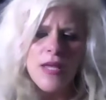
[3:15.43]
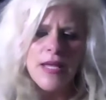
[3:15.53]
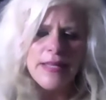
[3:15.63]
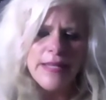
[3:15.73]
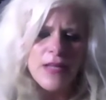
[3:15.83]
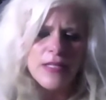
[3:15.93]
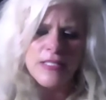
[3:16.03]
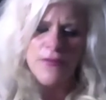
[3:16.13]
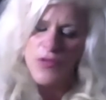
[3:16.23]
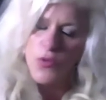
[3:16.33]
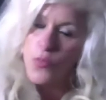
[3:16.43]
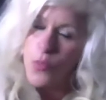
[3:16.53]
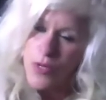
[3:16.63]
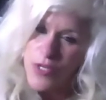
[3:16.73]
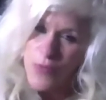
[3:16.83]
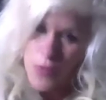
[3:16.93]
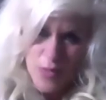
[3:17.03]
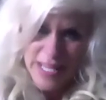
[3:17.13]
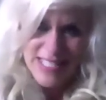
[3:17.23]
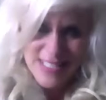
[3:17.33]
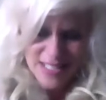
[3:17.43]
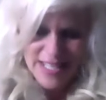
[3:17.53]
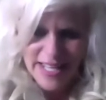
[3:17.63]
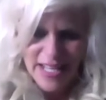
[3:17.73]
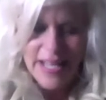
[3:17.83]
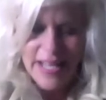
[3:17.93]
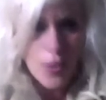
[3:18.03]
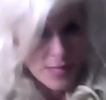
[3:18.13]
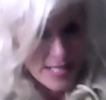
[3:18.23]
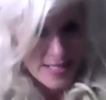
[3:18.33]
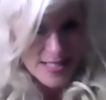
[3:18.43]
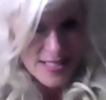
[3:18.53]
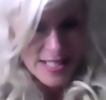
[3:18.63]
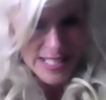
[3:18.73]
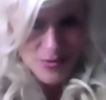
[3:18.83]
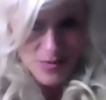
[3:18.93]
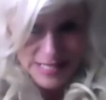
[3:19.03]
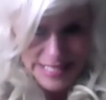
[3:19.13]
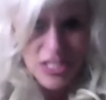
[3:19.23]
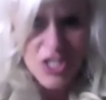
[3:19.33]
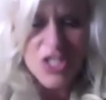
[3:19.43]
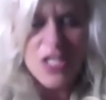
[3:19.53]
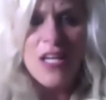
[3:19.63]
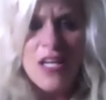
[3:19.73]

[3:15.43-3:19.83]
there's a few wonderful ways that I help assist and I teach.